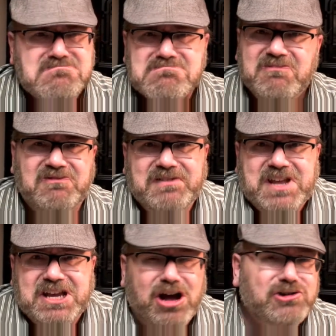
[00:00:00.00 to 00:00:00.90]

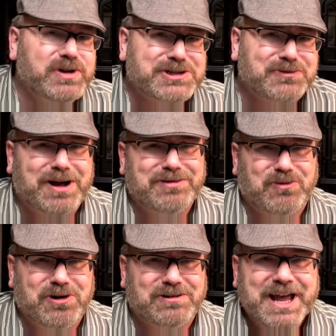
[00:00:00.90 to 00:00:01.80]
50 countries around the
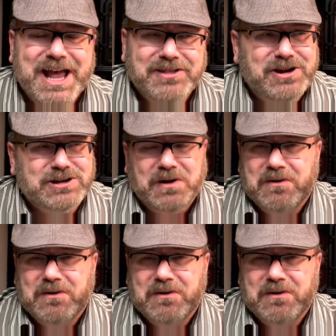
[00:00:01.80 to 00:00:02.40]
world. There's